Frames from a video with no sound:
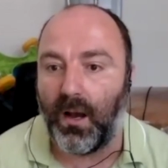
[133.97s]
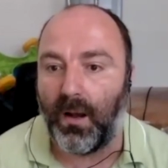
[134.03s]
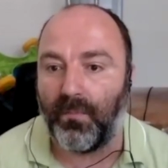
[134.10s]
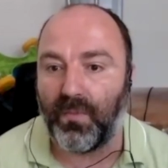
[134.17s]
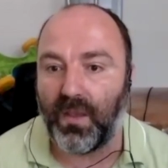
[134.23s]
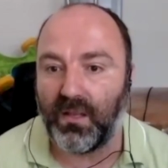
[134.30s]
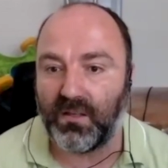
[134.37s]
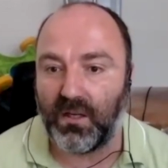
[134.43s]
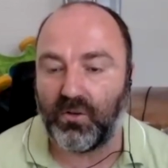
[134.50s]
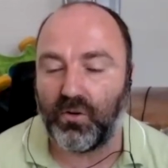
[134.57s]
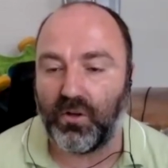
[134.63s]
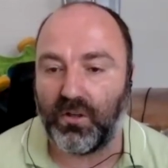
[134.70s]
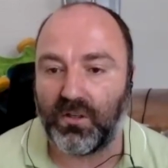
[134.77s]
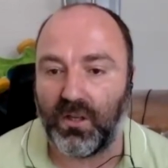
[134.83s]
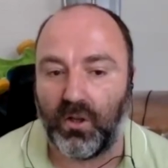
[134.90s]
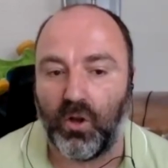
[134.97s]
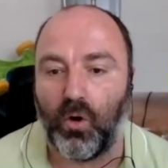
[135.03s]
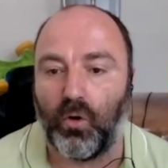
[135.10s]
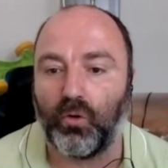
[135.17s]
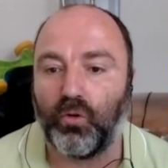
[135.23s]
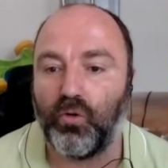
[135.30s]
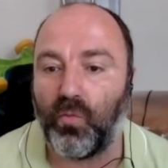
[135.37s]
It's a
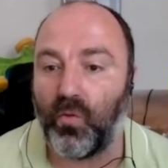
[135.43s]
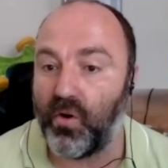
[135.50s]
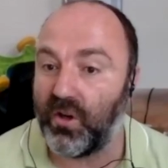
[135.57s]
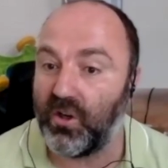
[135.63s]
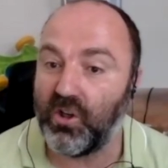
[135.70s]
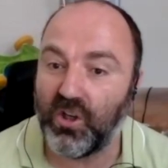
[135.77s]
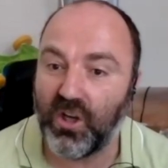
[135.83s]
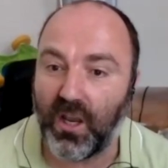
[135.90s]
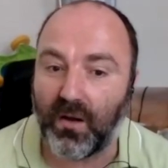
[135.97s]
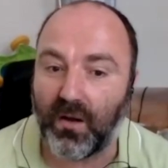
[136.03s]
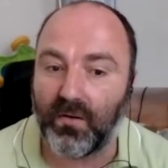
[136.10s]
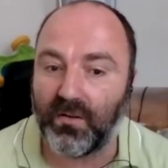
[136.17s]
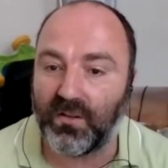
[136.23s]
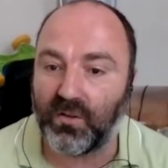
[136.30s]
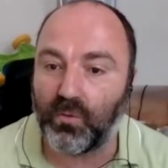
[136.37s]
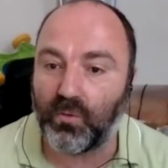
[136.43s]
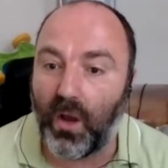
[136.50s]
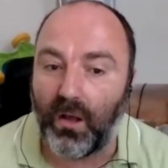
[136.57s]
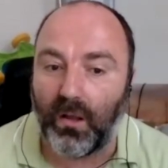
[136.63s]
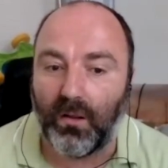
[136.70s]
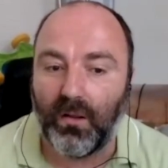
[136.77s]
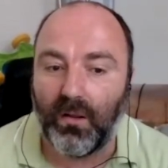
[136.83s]
known tumor initiator as
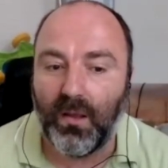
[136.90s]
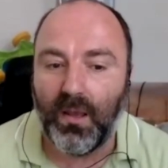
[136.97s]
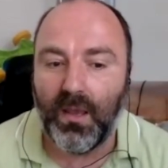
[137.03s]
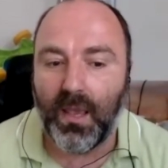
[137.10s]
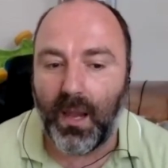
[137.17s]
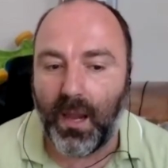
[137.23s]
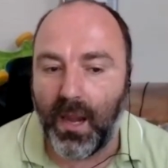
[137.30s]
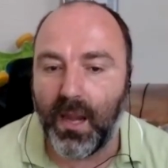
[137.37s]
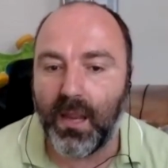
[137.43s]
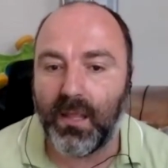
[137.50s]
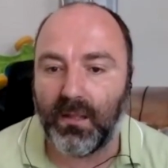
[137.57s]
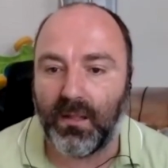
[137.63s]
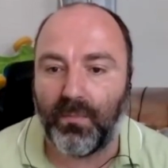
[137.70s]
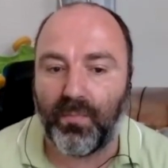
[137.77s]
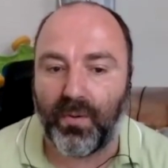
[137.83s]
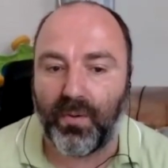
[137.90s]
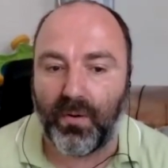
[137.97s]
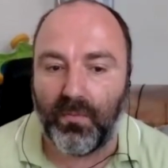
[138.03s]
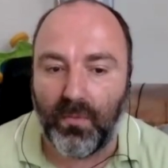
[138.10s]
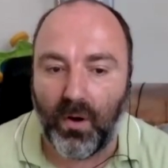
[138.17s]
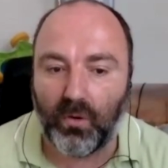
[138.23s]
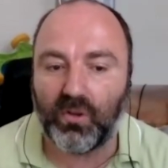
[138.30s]
well. And anything that
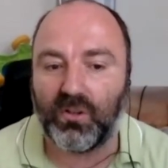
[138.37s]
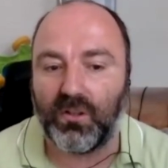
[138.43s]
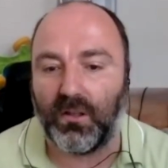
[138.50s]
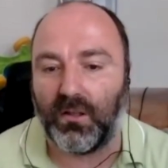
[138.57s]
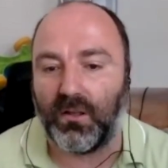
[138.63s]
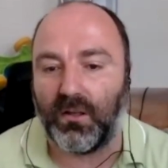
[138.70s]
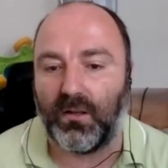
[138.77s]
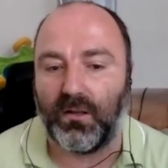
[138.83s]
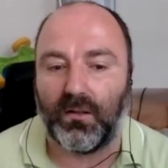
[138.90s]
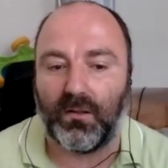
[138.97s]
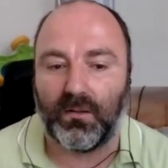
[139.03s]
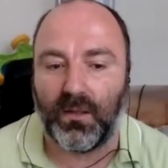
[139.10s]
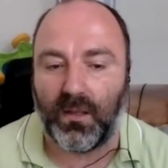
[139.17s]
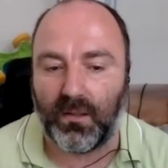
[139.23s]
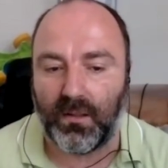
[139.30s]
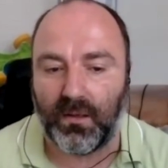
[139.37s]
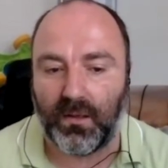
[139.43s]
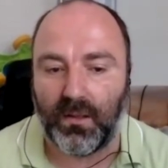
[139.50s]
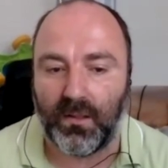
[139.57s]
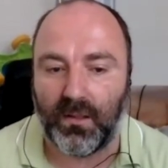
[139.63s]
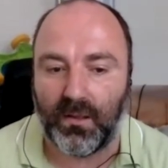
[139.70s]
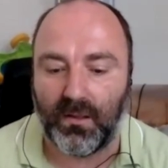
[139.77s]
promotes the
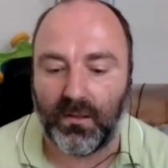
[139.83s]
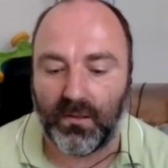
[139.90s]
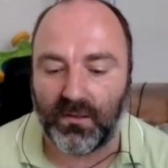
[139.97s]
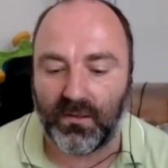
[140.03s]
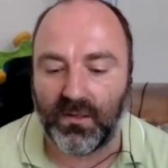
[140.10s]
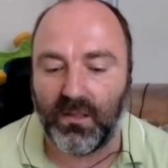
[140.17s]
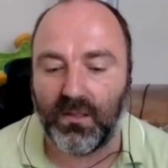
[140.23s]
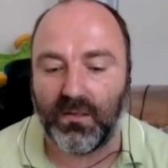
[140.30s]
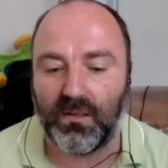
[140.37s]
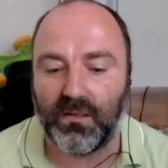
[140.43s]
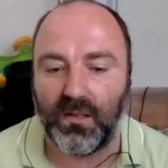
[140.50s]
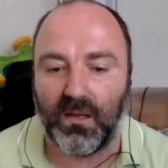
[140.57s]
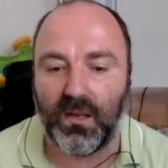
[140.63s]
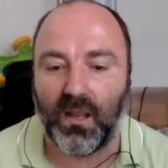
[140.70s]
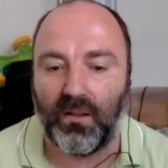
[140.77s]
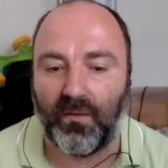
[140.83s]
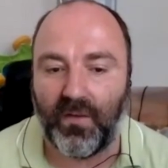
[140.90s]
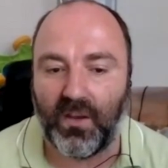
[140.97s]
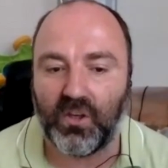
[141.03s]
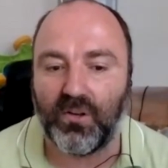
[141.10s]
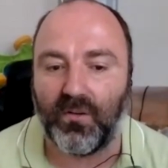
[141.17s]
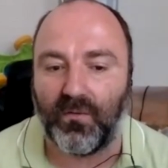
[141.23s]
synthesis and the
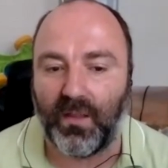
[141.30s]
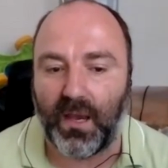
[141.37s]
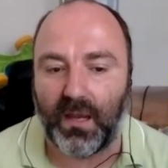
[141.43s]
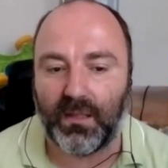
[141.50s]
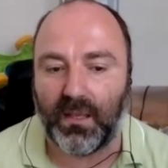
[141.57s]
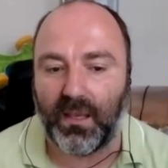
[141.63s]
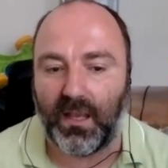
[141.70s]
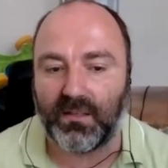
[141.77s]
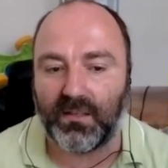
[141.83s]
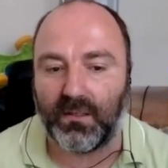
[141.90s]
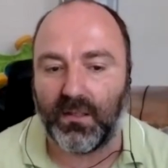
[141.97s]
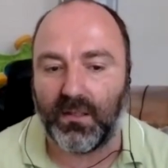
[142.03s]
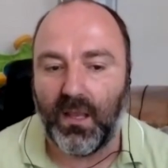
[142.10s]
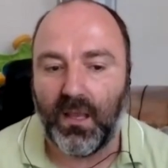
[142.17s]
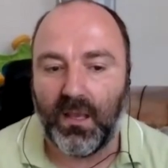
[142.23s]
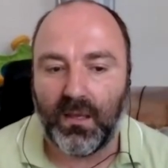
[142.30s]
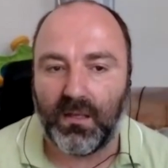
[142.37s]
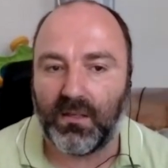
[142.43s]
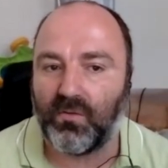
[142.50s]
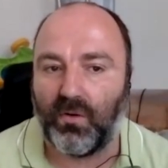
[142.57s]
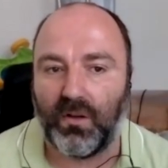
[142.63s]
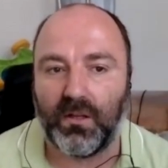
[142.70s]
elevation of lactic acid,
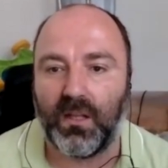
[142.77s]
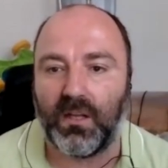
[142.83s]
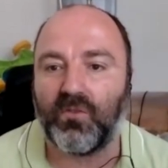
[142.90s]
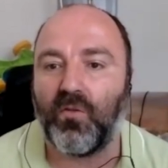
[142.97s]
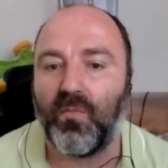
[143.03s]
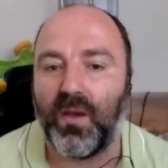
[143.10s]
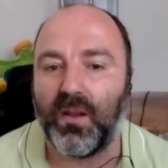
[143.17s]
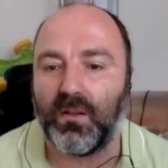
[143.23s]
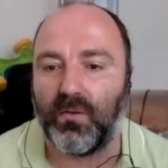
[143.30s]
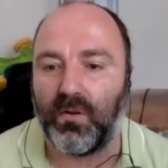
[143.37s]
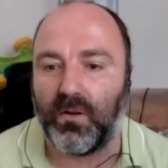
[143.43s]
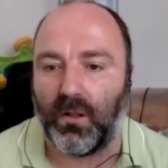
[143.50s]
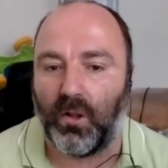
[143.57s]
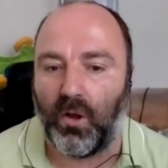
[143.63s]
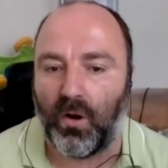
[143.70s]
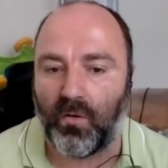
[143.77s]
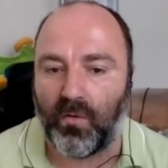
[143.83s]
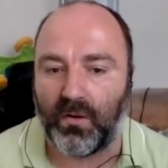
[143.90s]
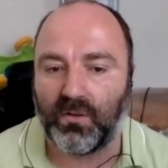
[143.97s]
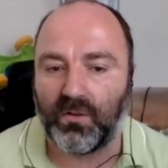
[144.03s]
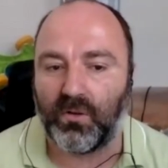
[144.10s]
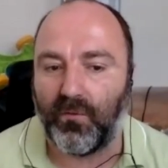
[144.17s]
it's really detrimental in the long
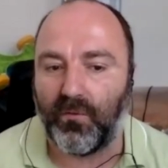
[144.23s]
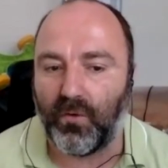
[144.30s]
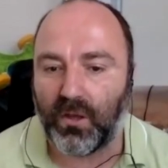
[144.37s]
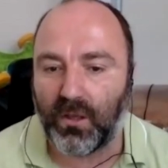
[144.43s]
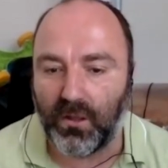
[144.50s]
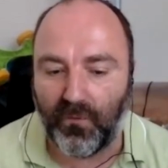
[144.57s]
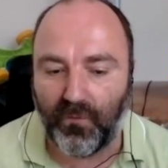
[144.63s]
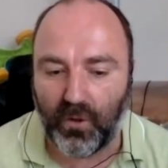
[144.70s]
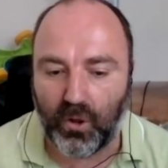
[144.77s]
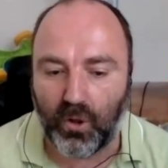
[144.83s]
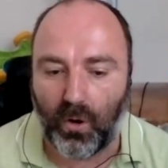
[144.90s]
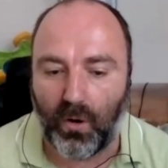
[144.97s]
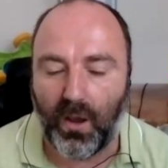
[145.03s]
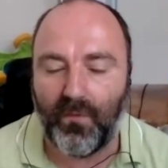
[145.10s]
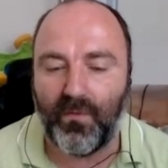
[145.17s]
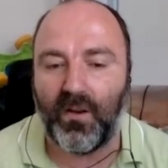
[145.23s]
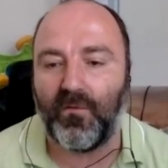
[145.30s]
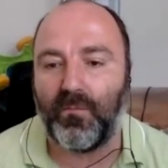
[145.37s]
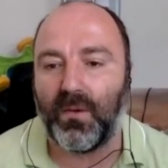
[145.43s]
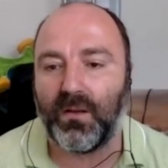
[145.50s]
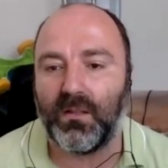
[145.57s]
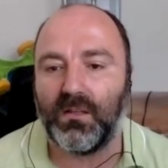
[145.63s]
run. So if you don't have
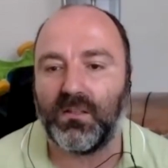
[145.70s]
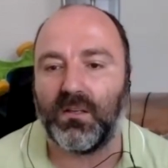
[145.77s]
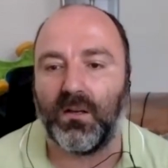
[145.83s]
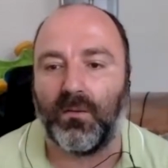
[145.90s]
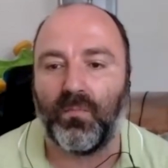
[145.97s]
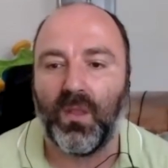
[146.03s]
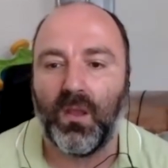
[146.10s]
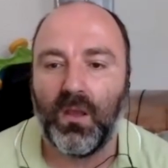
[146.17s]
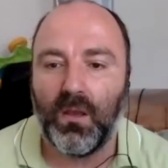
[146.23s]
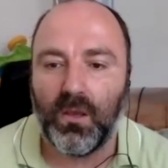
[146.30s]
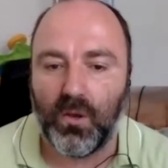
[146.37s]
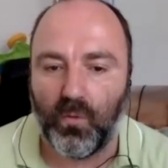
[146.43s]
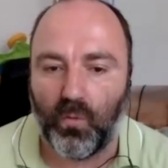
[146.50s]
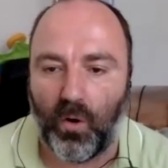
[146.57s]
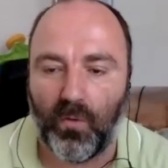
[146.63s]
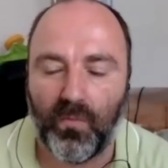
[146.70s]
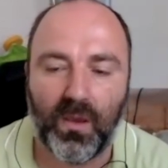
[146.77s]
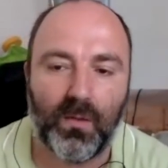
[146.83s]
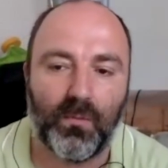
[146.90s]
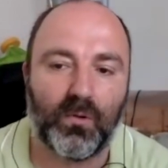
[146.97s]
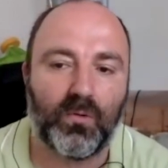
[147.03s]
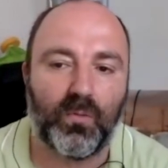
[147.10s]
enough magnesium, you won't be
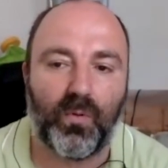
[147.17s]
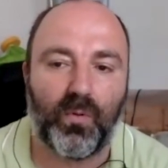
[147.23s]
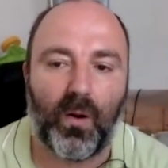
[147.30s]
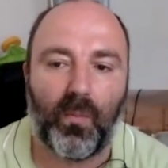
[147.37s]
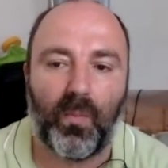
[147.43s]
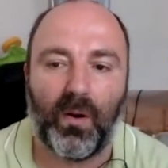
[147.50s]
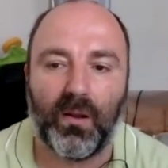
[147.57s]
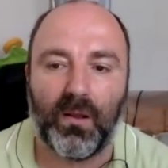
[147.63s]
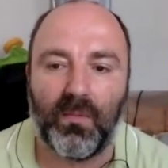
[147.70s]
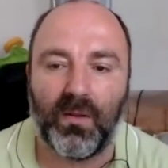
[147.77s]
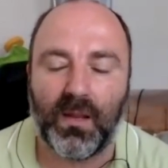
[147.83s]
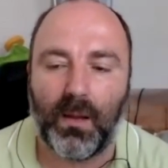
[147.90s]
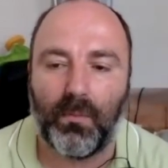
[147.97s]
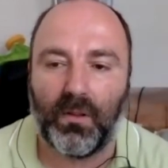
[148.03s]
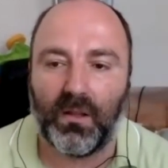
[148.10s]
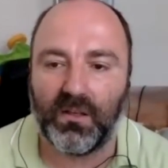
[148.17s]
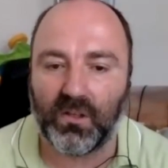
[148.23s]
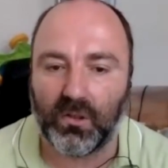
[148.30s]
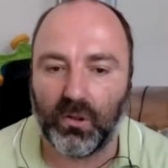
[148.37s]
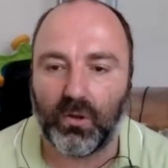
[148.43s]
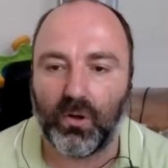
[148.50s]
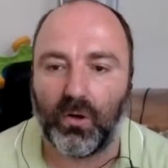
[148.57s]
able to properly
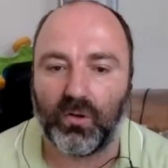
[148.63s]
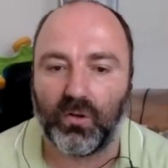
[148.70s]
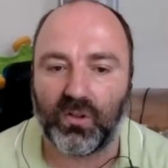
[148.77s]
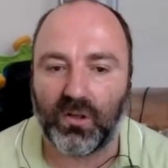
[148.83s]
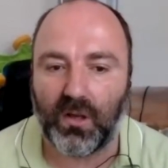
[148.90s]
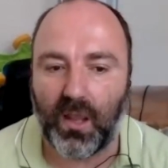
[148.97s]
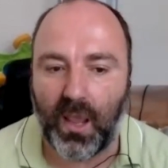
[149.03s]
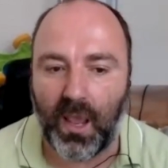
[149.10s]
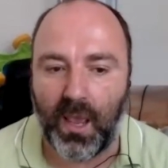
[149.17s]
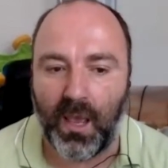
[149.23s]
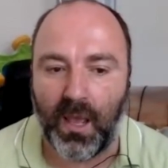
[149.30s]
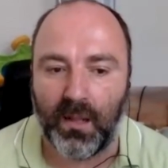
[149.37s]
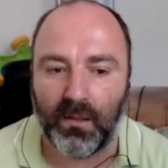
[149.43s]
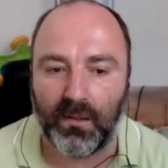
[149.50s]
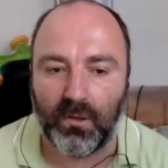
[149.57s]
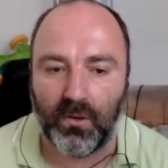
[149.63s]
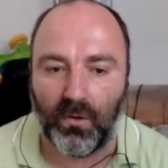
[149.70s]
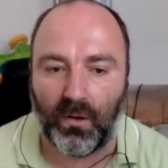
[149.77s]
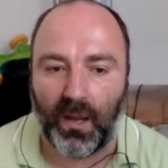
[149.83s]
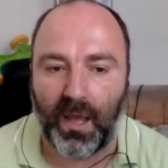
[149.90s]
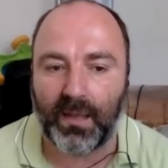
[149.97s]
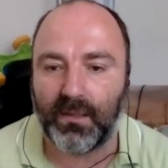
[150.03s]
metabolize glucose, and
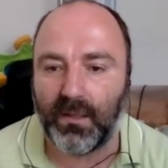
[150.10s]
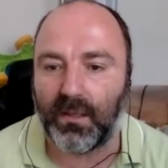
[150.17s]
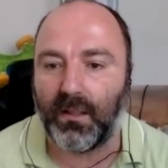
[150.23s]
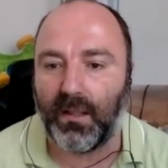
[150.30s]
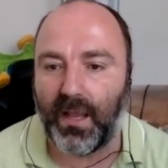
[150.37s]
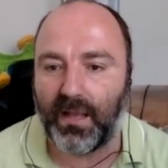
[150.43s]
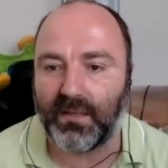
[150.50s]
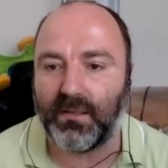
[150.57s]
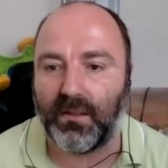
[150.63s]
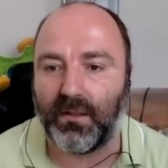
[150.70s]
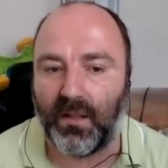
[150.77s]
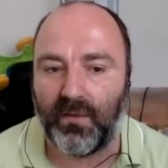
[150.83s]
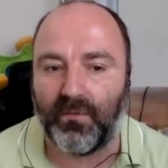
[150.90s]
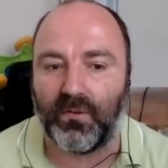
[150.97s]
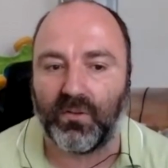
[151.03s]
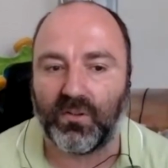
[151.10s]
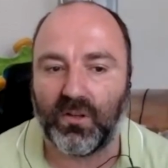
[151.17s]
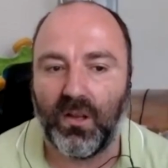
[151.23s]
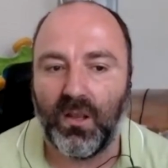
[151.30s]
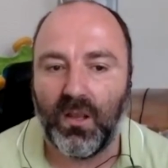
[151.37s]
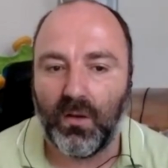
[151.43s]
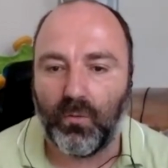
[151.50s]
your lactic acid levels
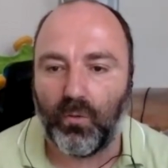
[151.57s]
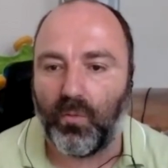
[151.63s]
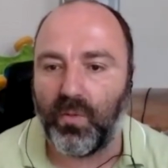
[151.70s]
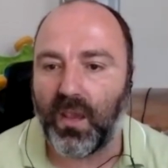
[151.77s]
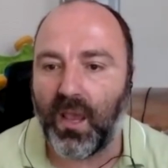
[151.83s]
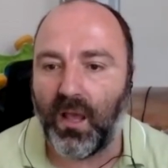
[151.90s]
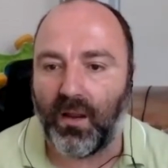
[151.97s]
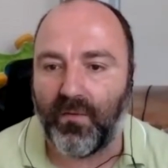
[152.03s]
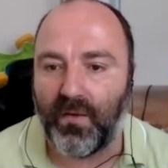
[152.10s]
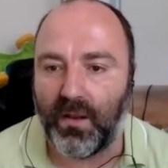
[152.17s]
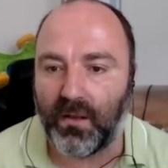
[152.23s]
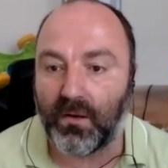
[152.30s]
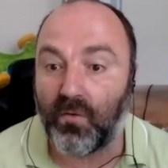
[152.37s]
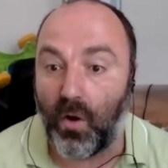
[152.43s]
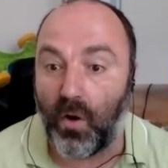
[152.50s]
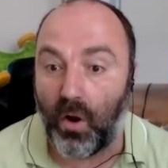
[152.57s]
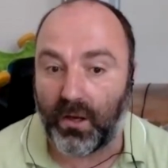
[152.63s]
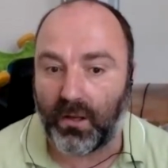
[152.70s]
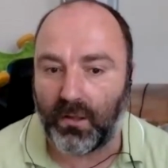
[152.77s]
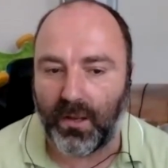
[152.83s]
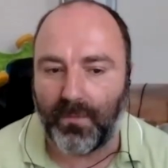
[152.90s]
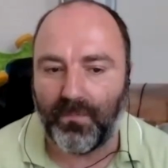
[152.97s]
will be elevated
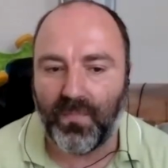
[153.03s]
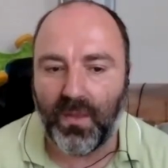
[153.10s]
chronically.